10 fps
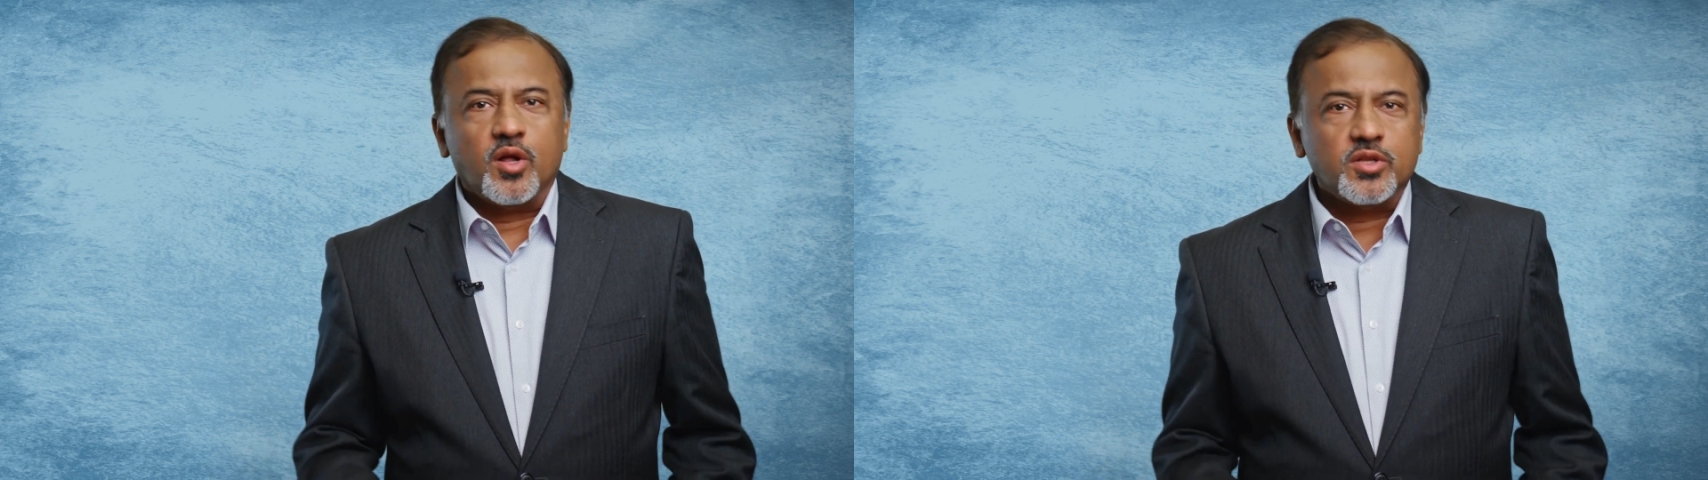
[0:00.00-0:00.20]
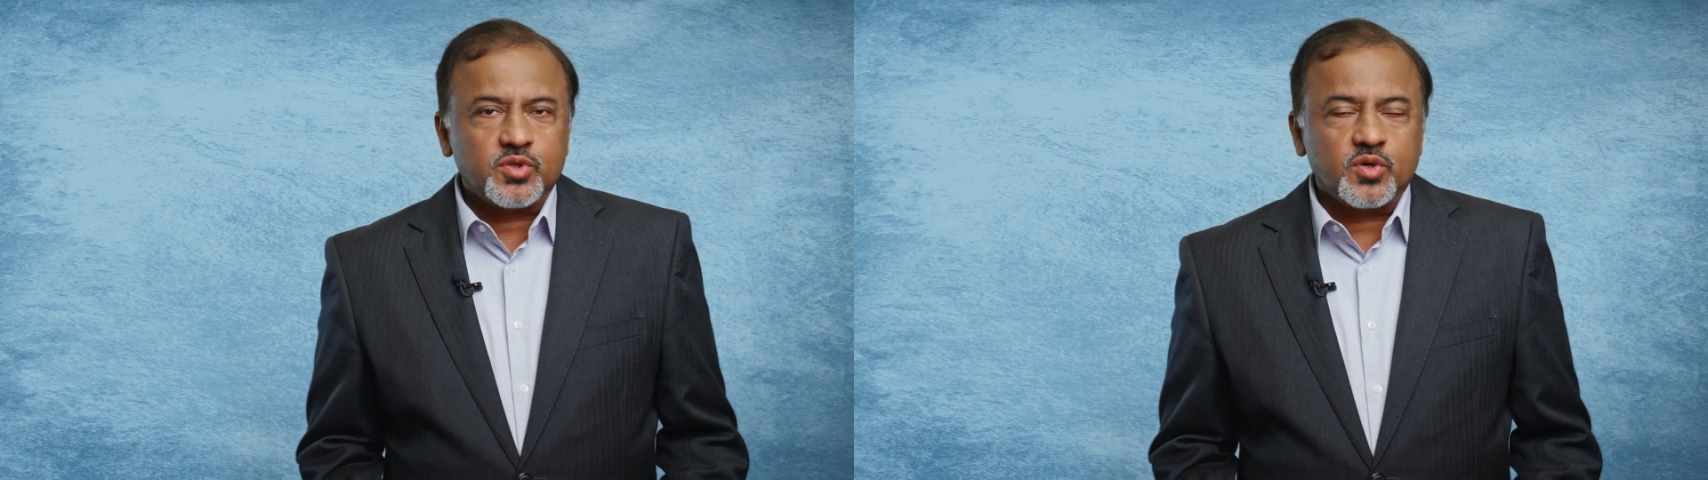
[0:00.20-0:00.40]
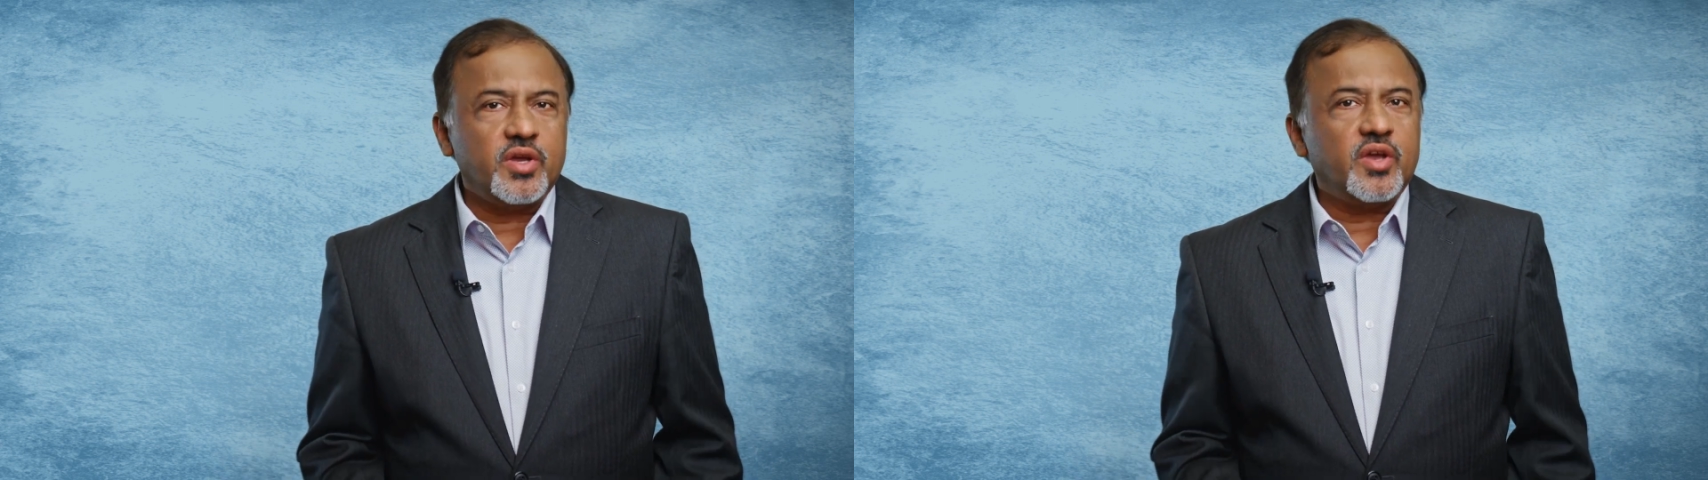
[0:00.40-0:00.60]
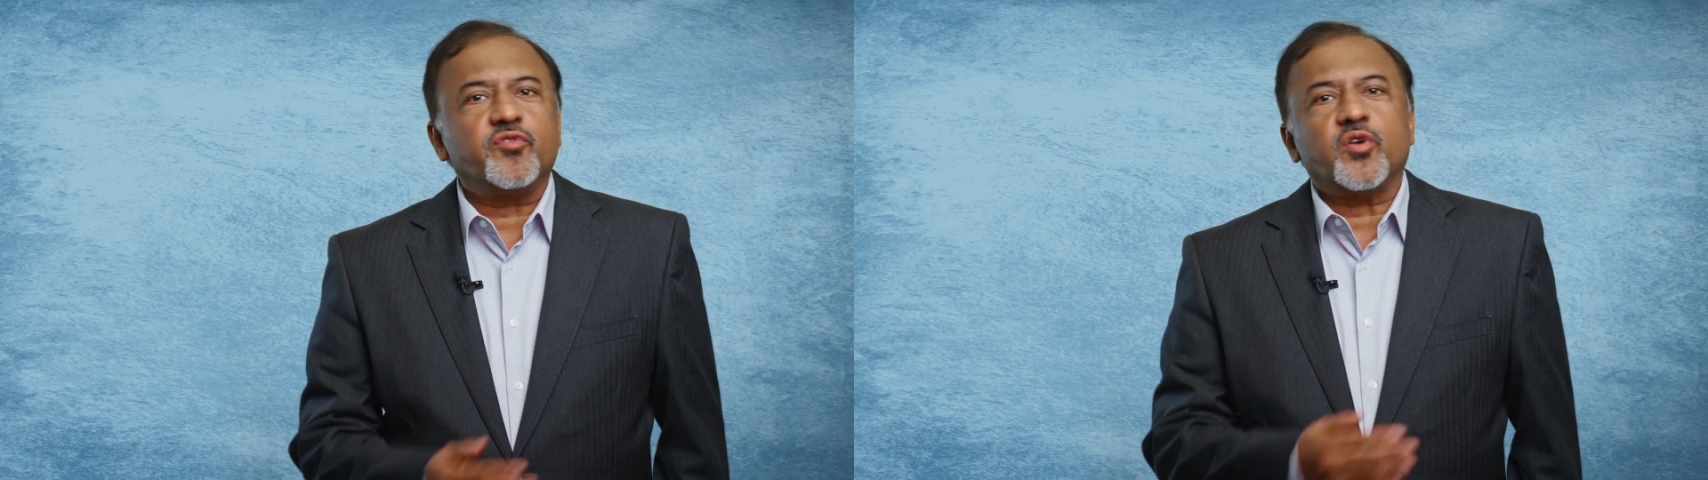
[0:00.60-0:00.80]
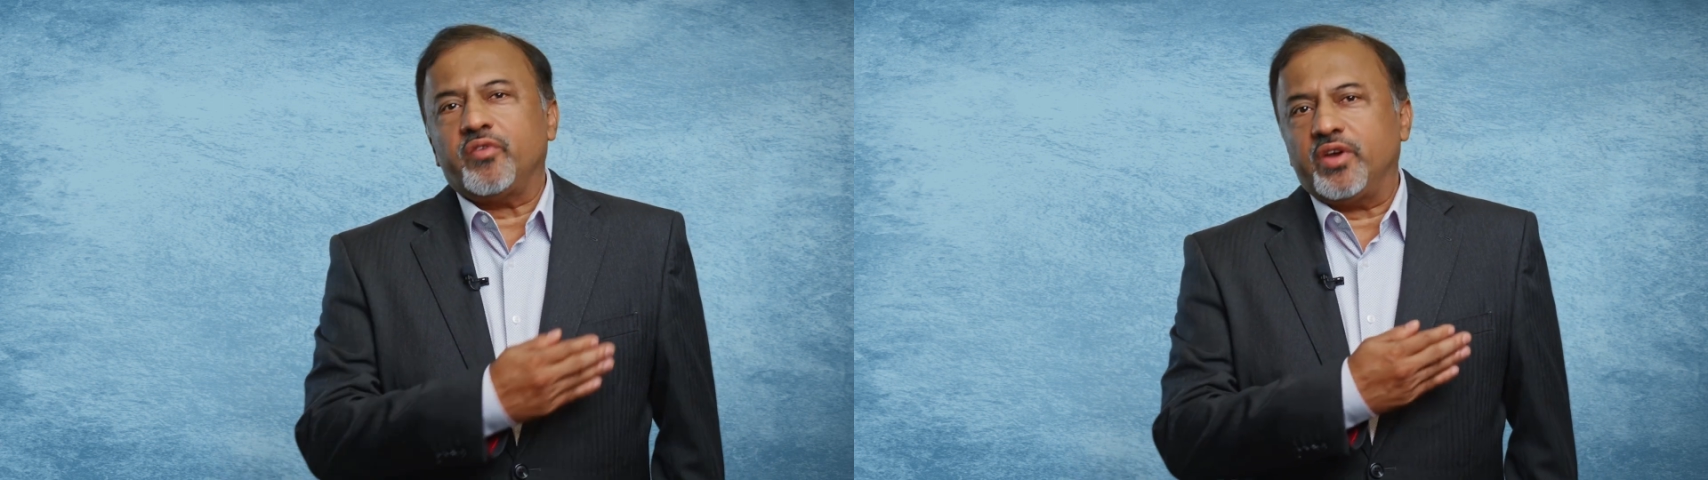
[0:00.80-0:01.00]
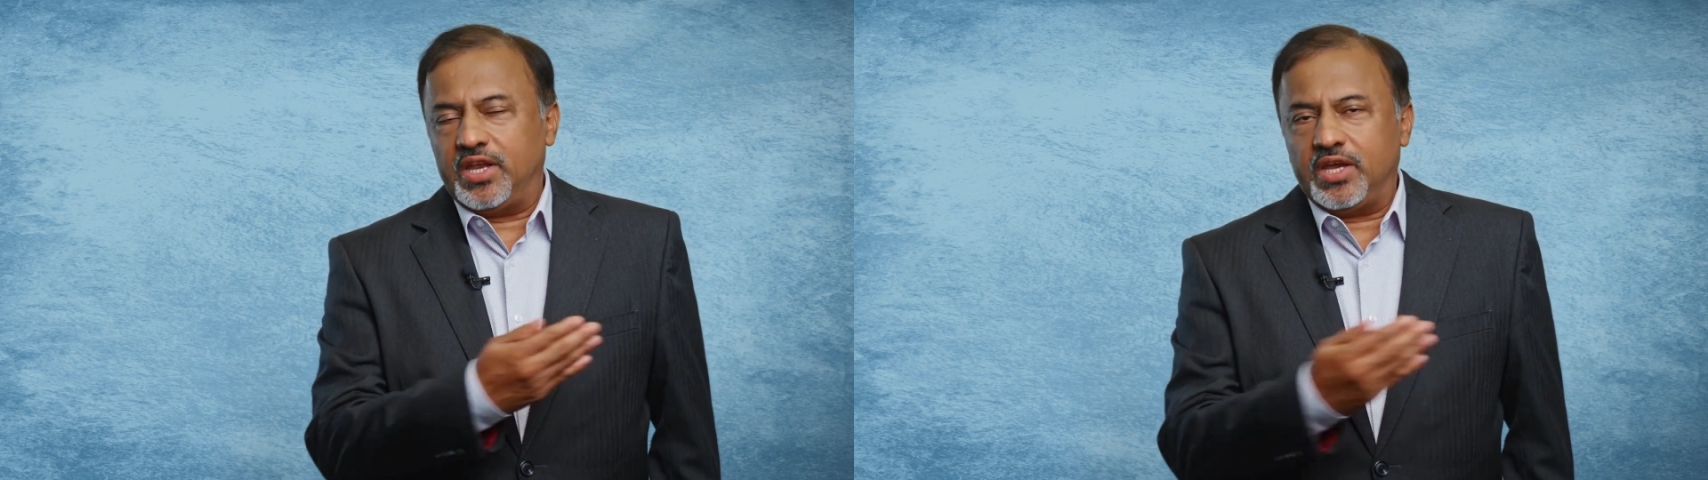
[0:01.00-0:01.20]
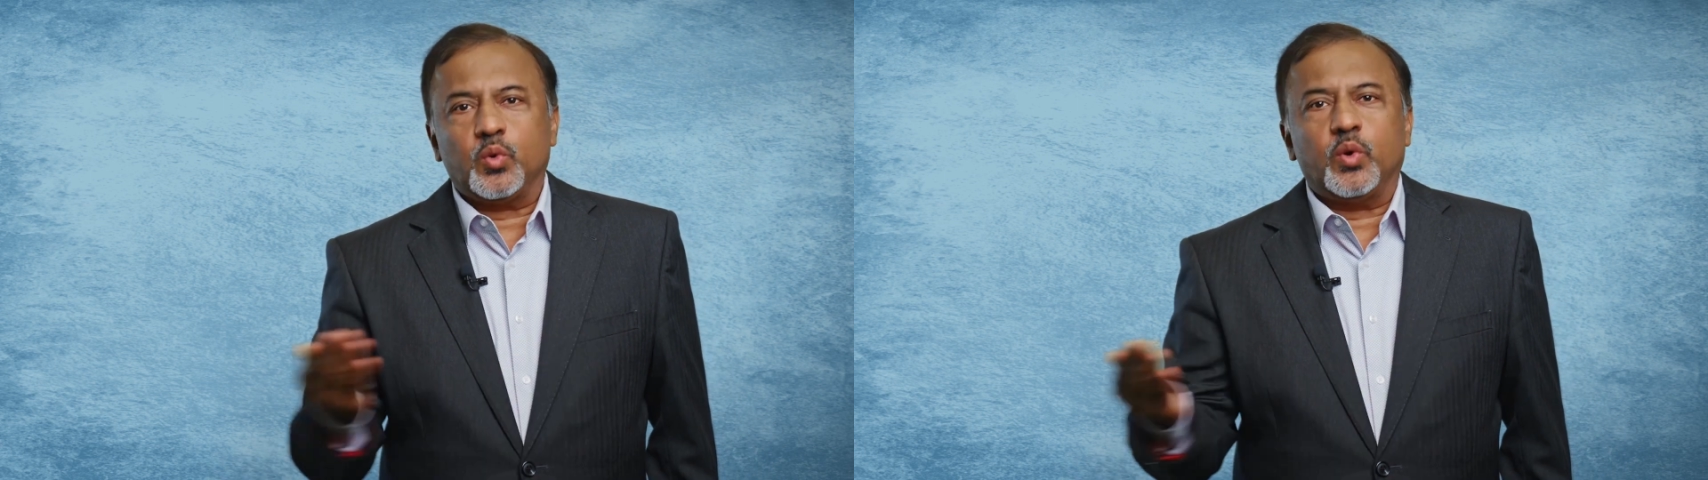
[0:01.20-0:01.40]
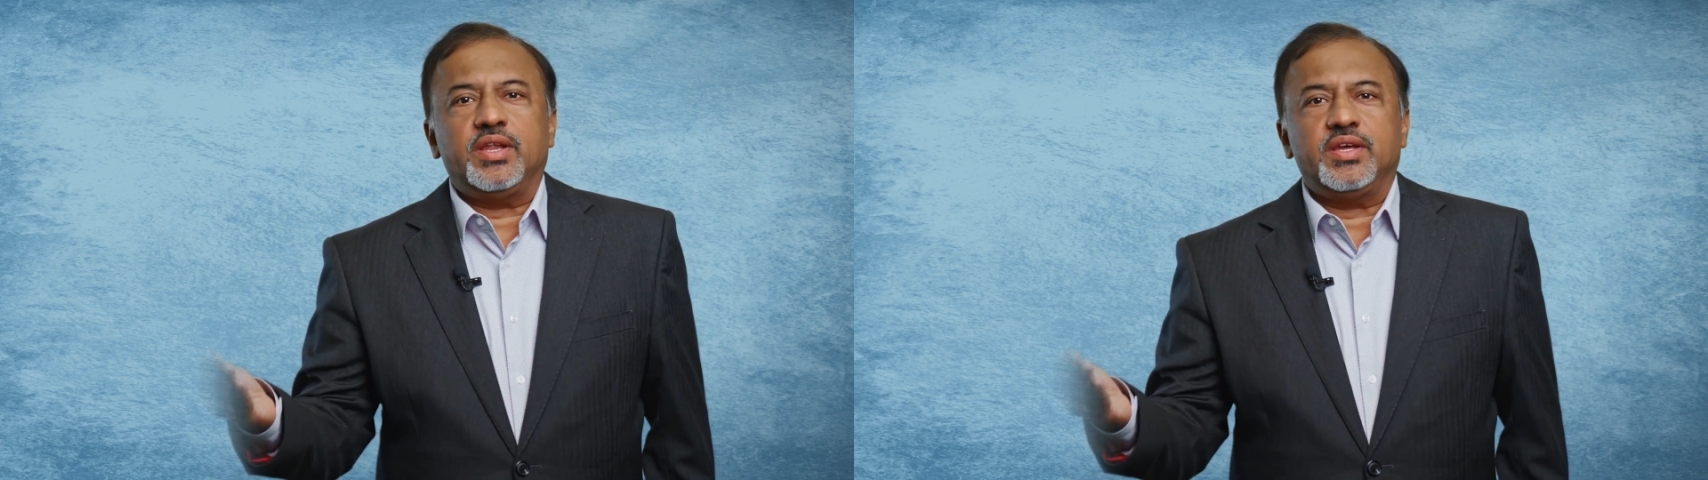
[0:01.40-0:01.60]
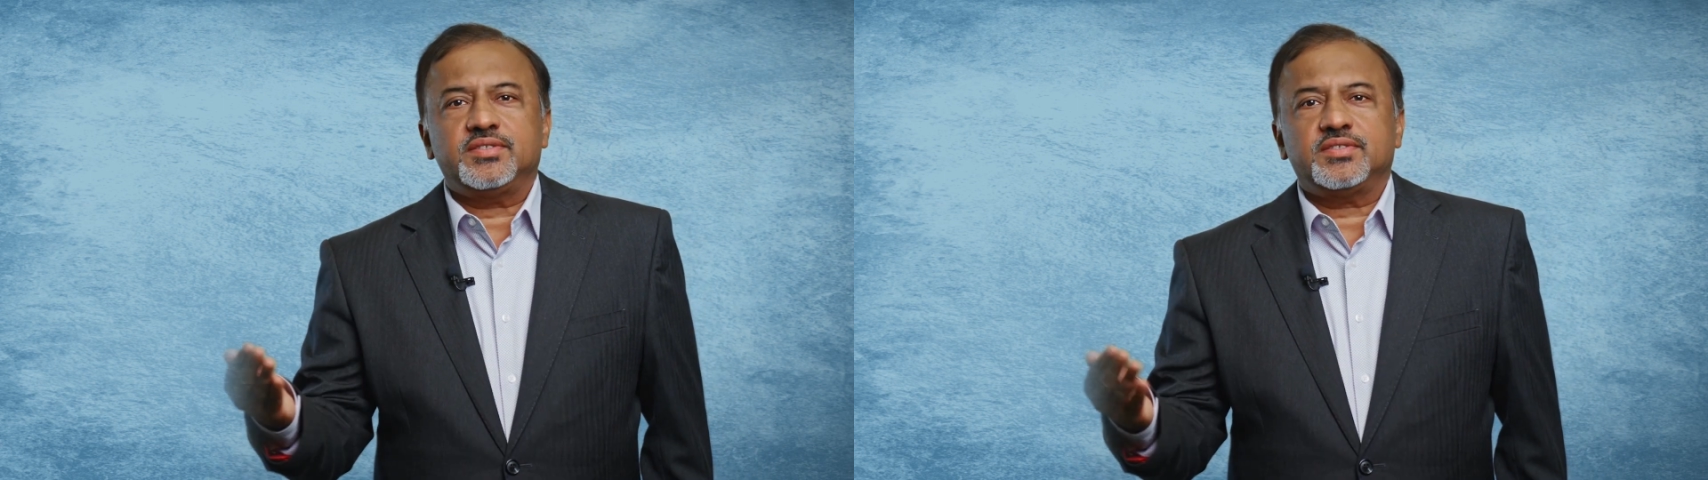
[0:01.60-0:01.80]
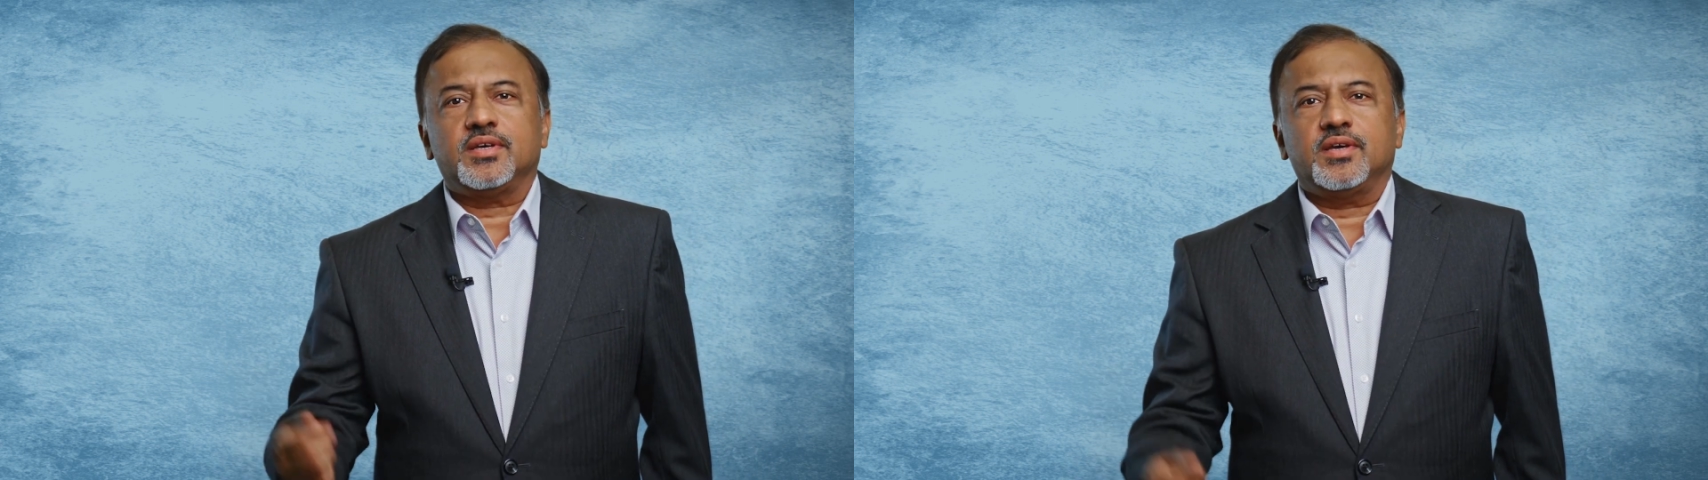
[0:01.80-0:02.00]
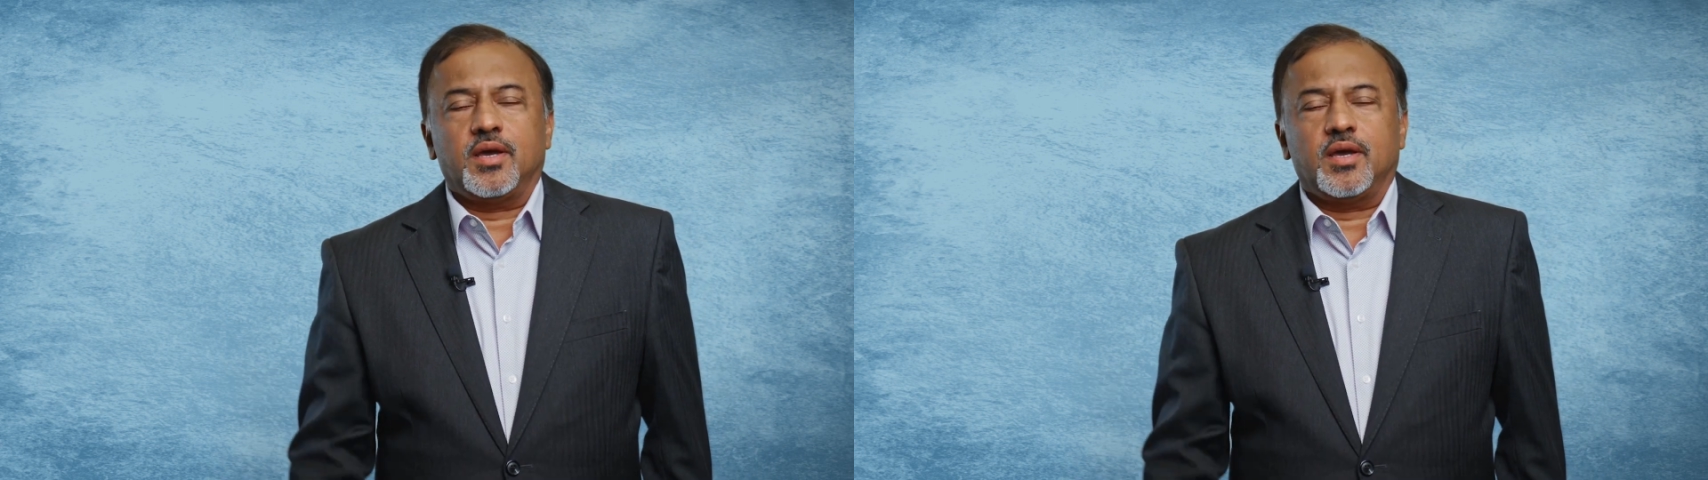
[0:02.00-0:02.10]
Also, if you have any queries